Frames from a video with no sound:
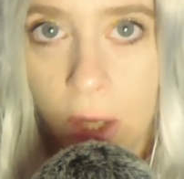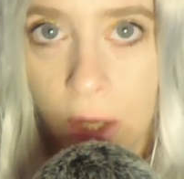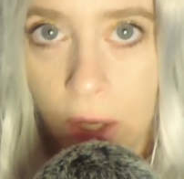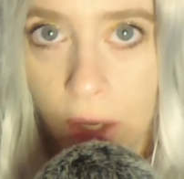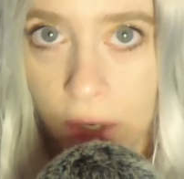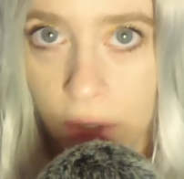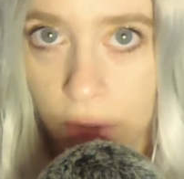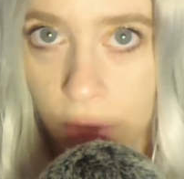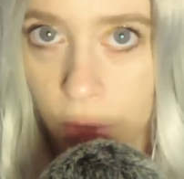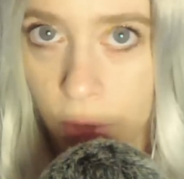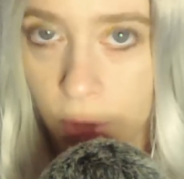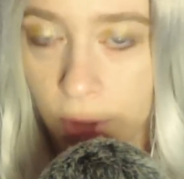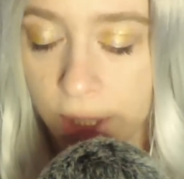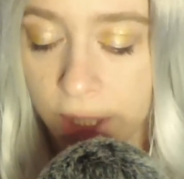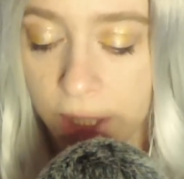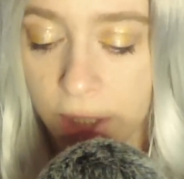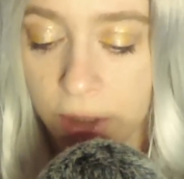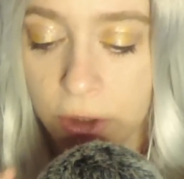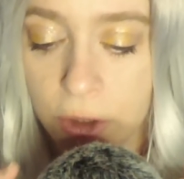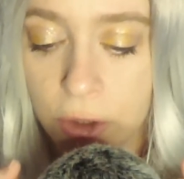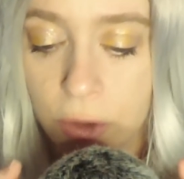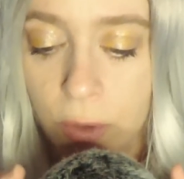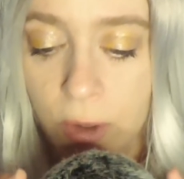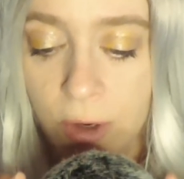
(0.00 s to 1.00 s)
According
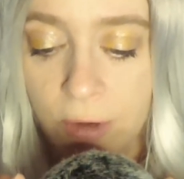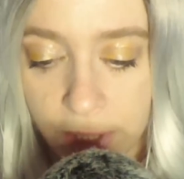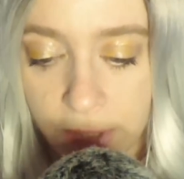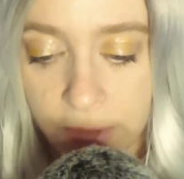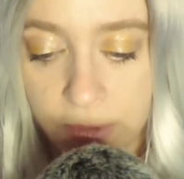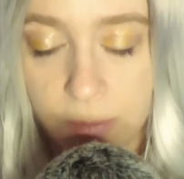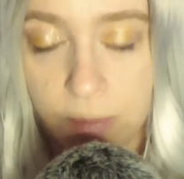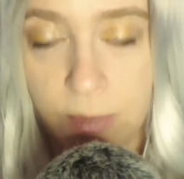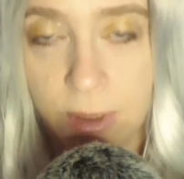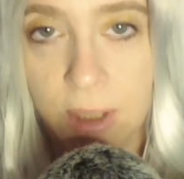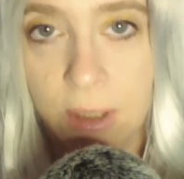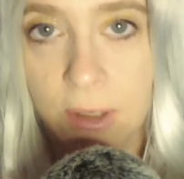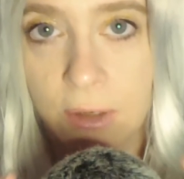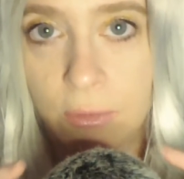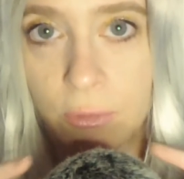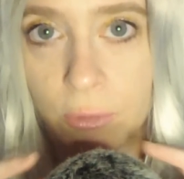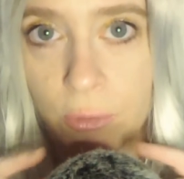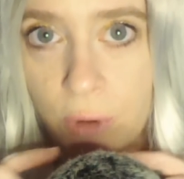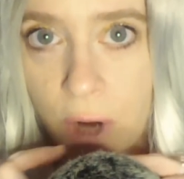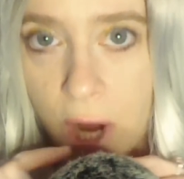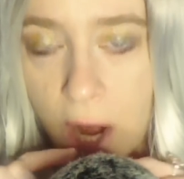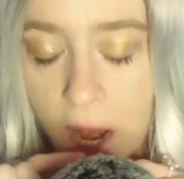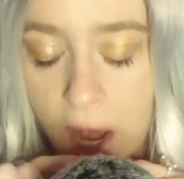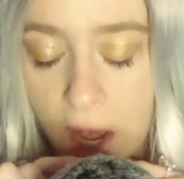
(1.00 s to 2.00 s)
to her husband,
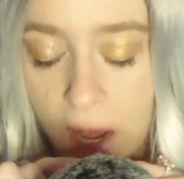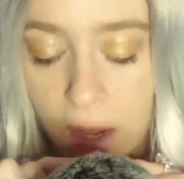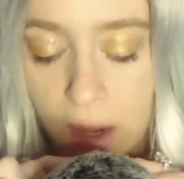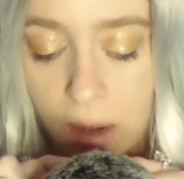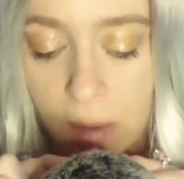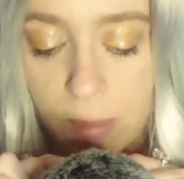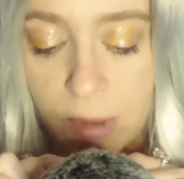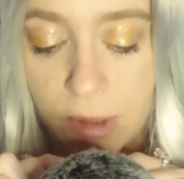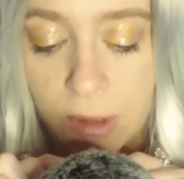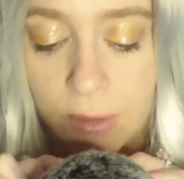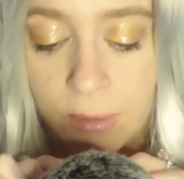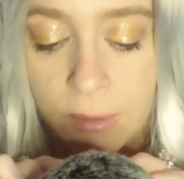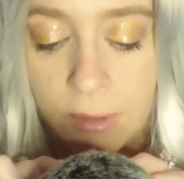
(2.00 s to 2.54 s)
Rob,